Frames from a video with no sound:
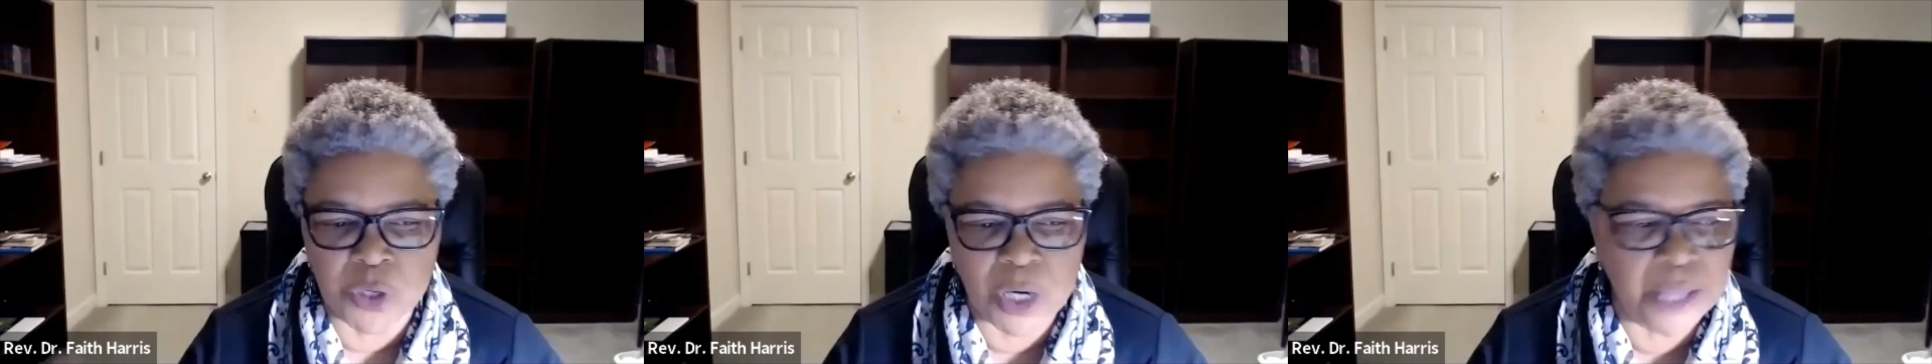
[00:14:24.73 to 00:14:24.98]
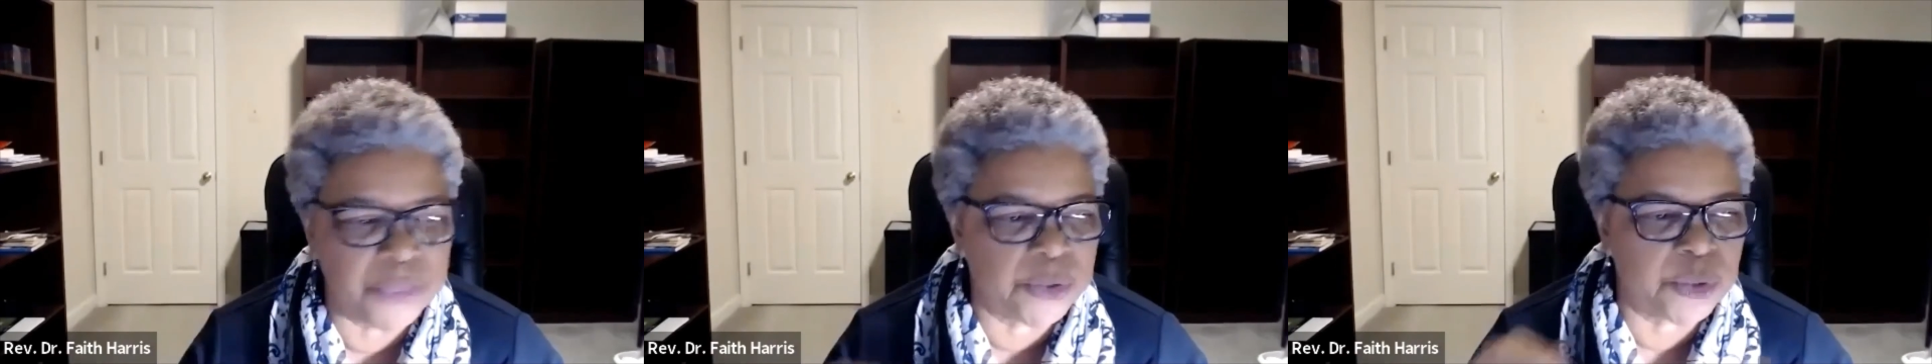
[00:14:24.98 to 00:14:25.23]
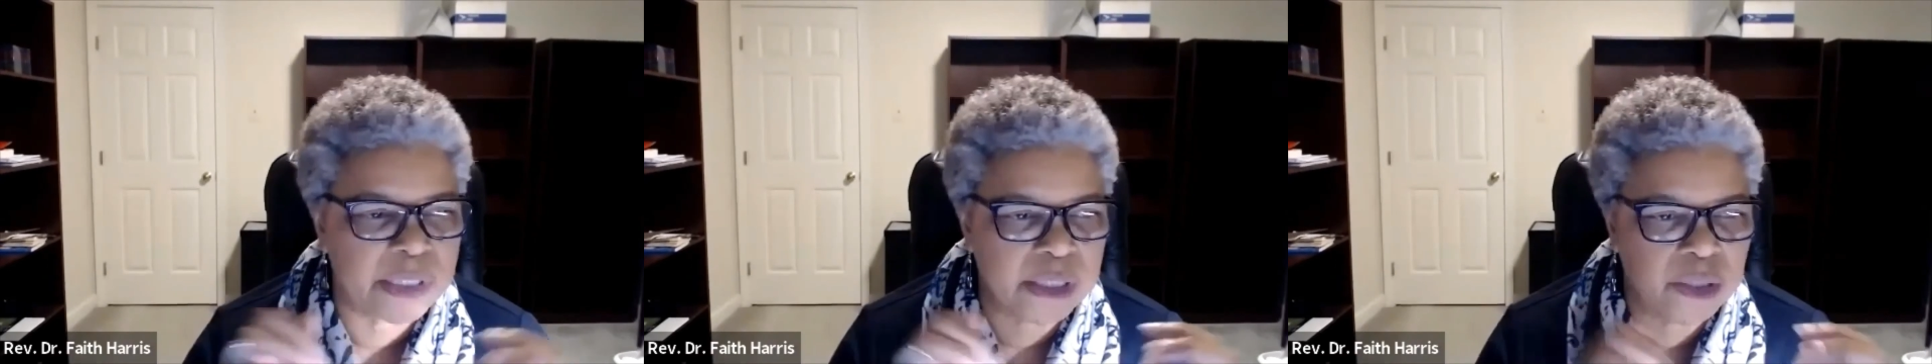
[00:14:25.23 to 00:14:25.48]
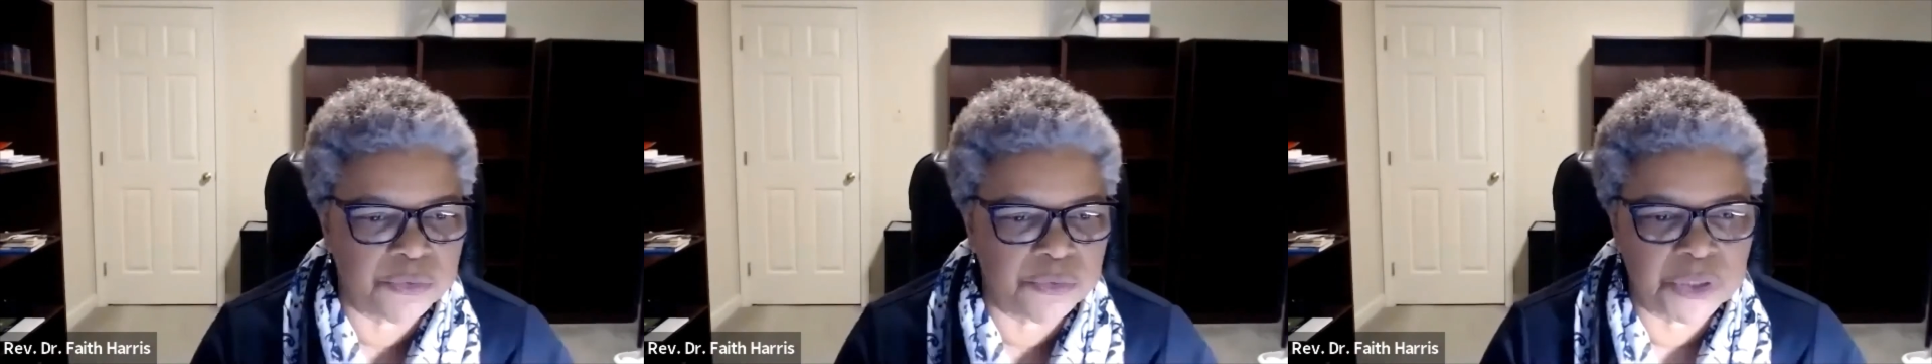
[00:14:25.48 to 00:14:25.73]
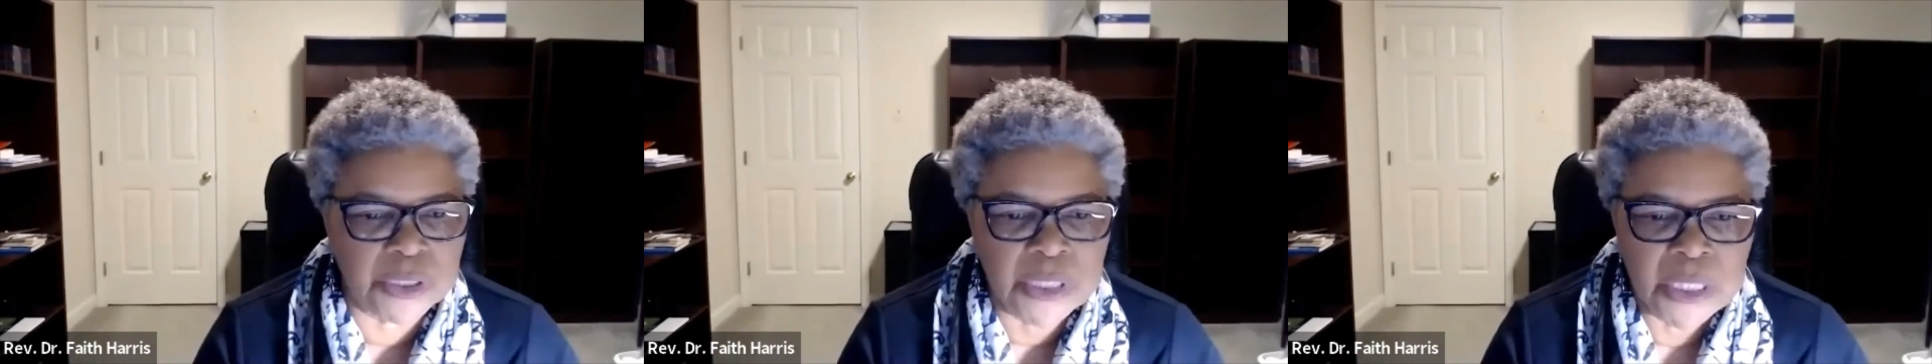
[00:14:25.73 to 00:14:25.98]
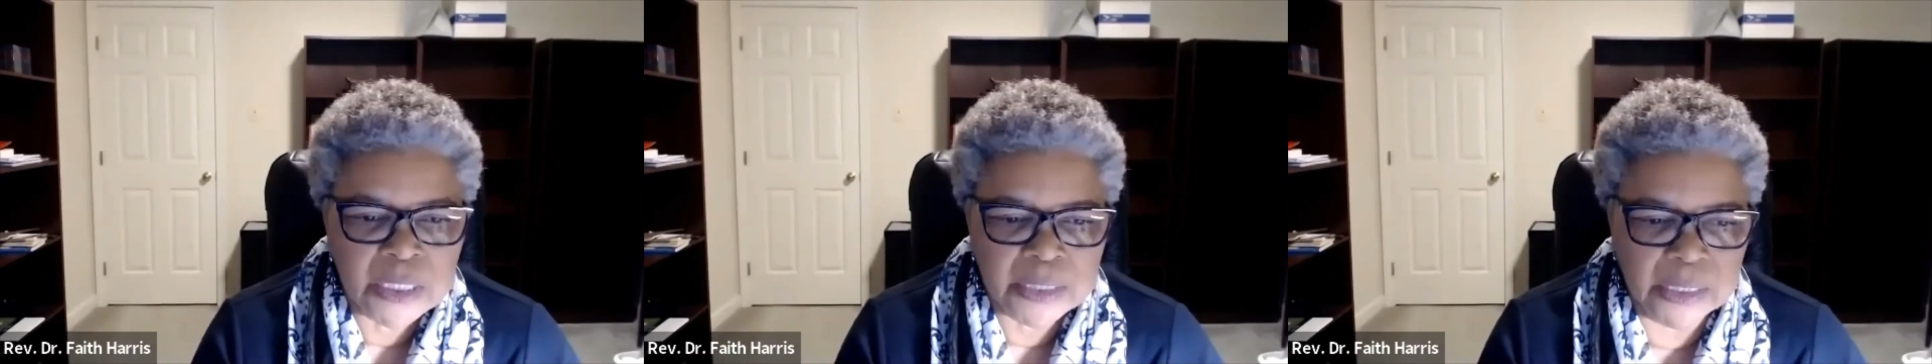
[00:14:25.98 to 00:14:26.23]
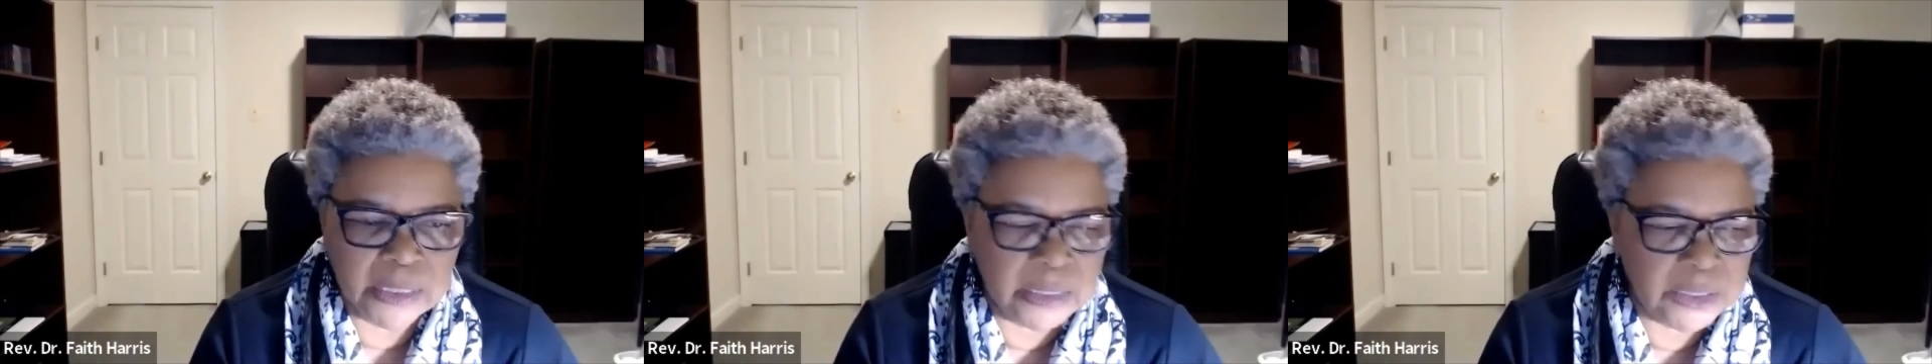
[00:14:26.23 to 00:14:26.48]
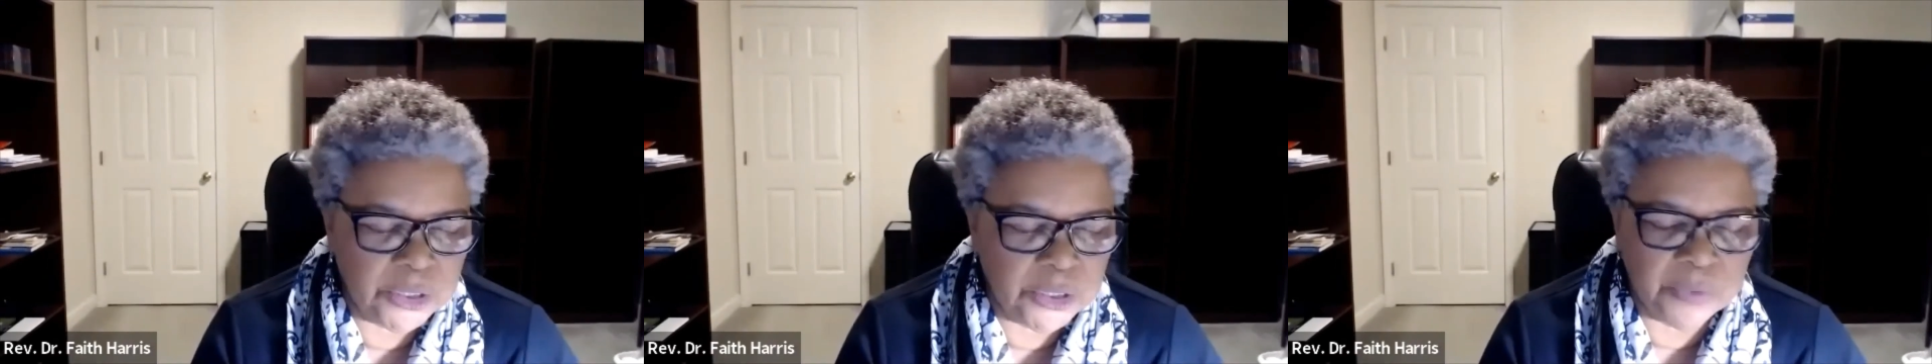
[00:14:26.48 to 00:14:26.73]
others and over
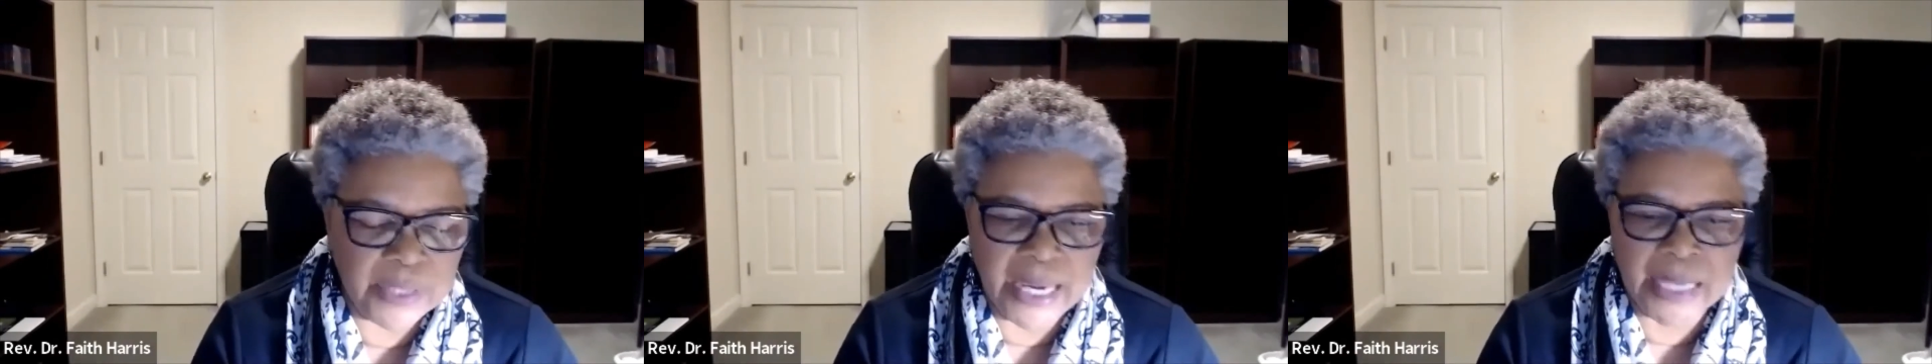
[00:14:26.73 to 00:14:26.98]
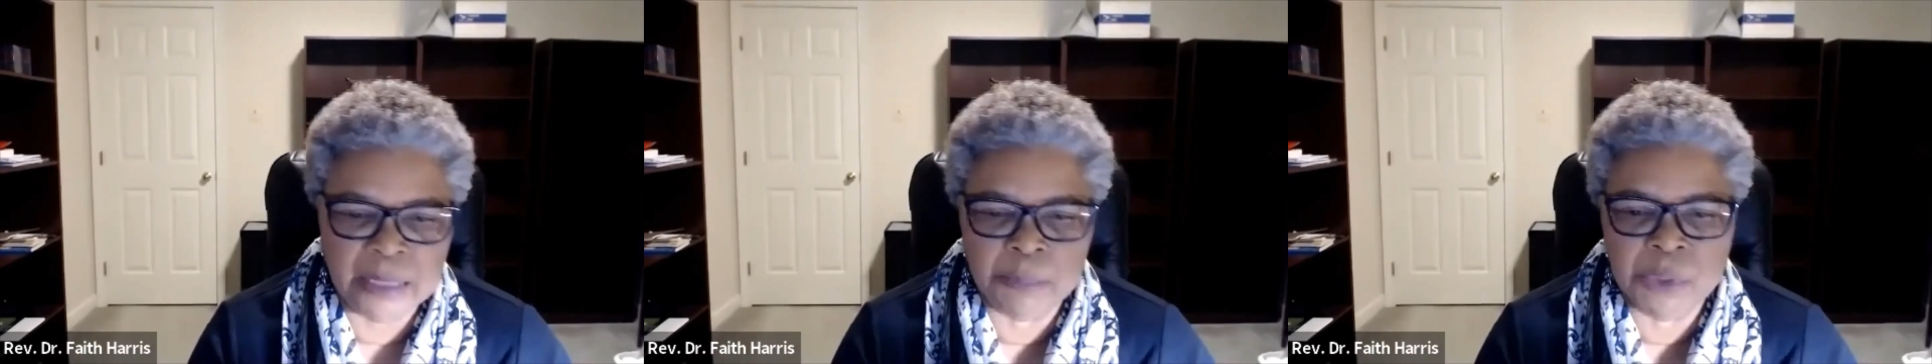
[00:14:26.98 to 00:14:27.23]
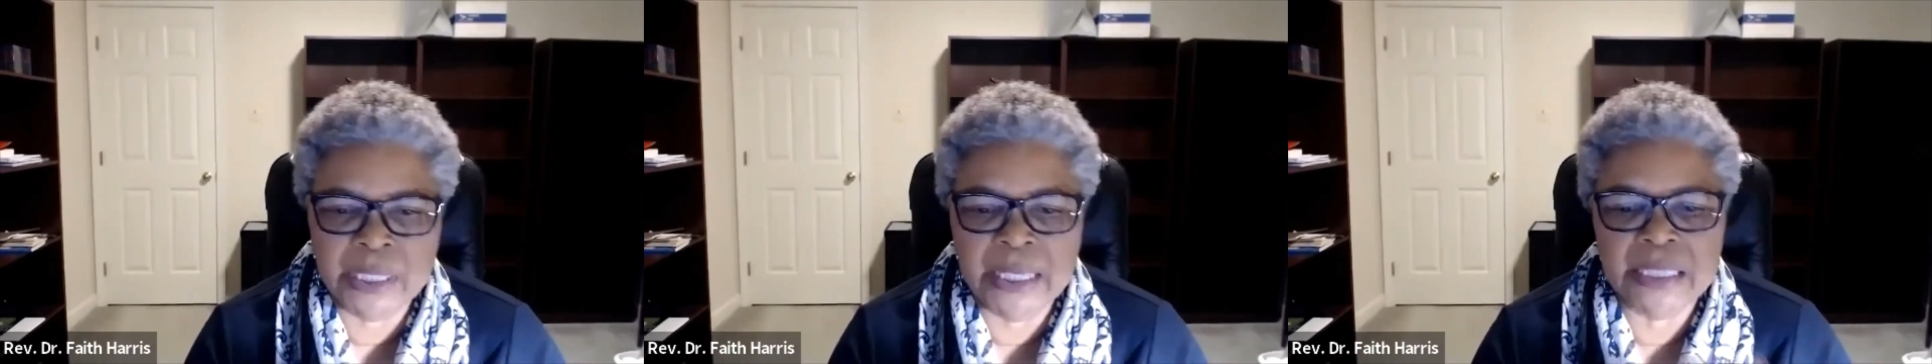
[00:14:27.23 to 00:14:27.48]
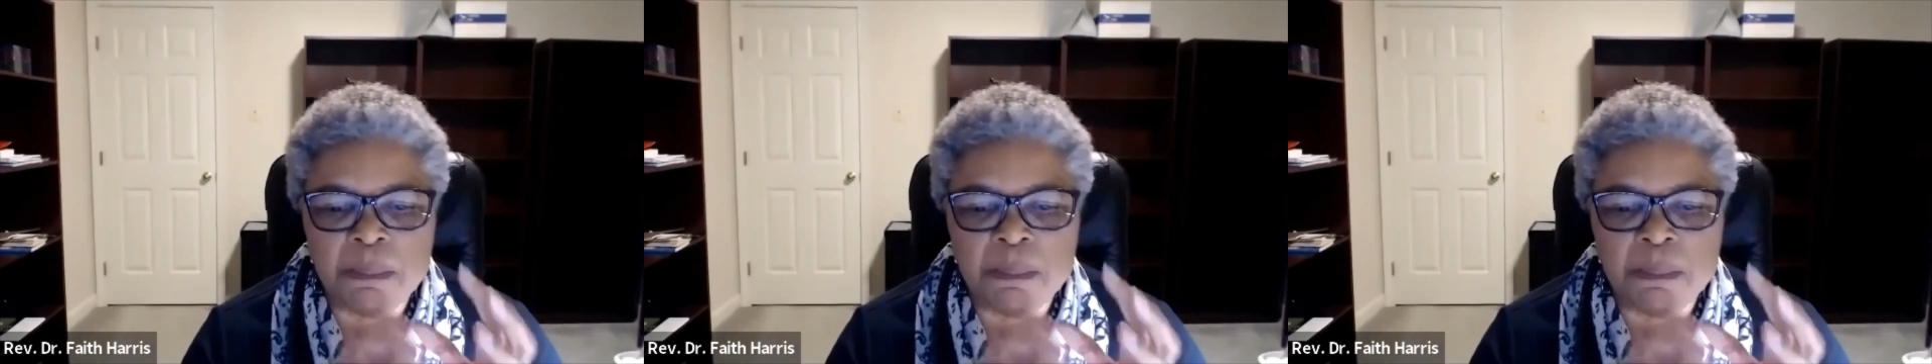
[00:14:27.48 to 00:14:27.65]
the animal kingdom,